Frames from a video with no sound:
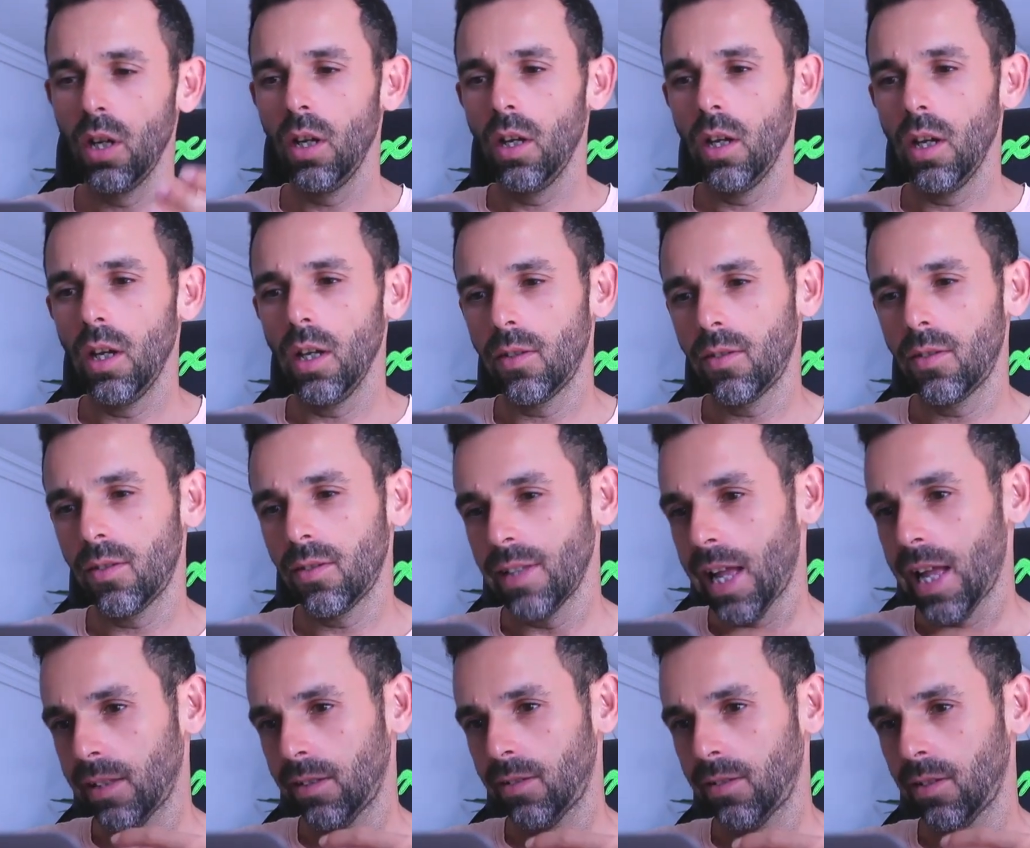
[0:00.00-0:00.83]
It's
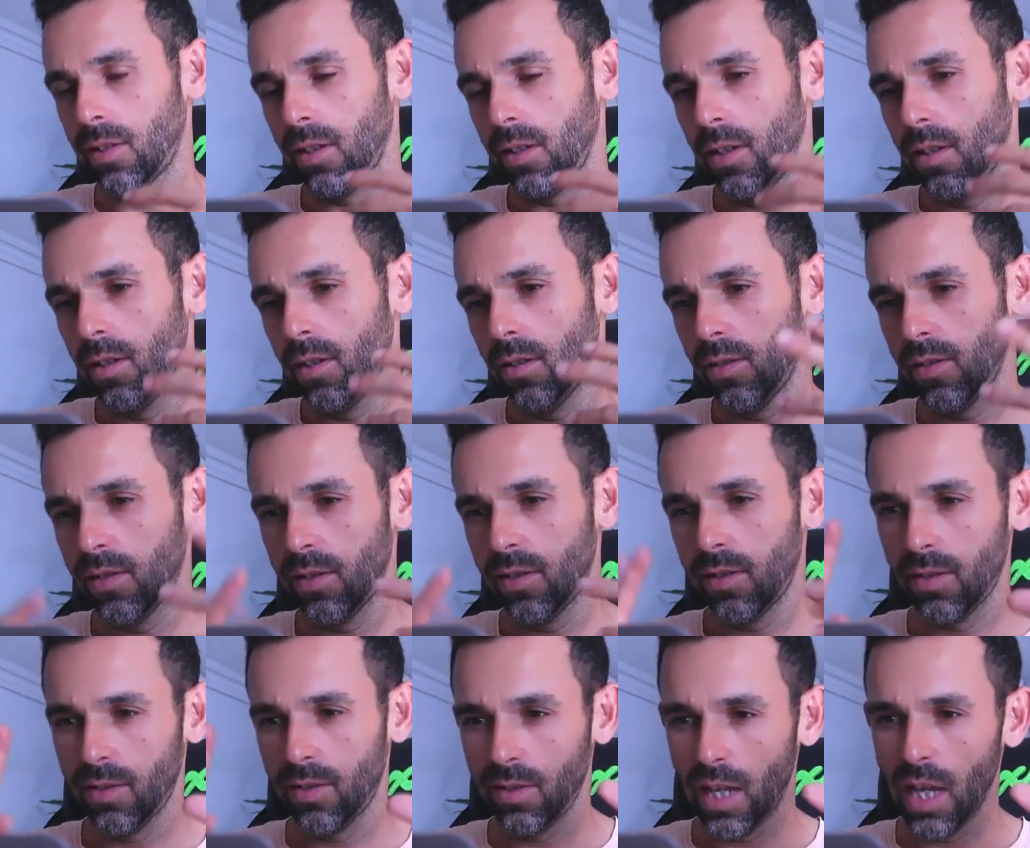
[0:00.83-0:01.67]
not
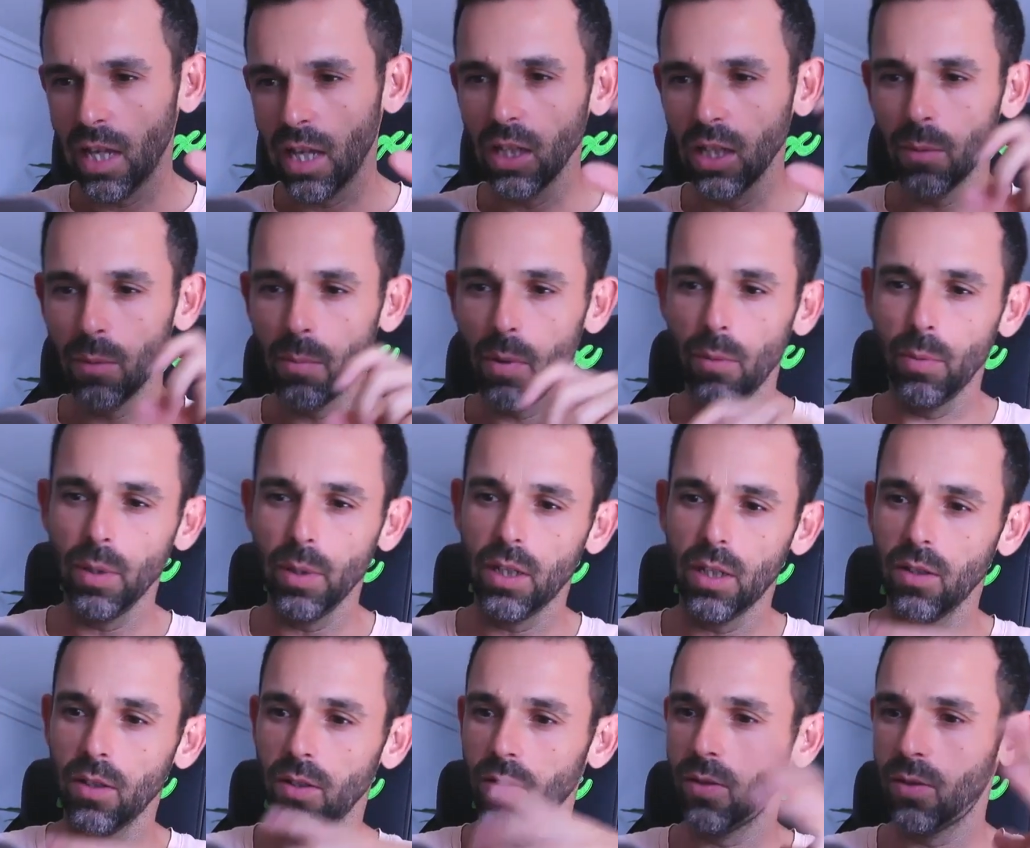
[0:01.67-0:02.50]
scalable
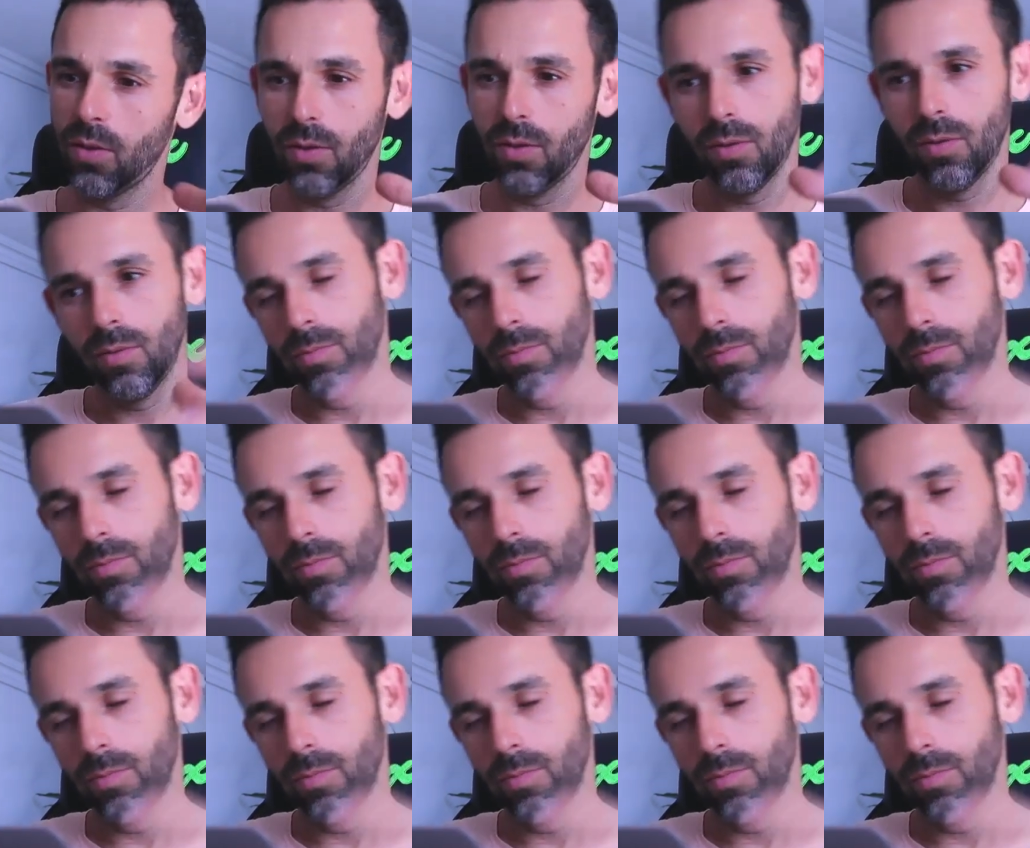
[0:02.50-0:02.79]
because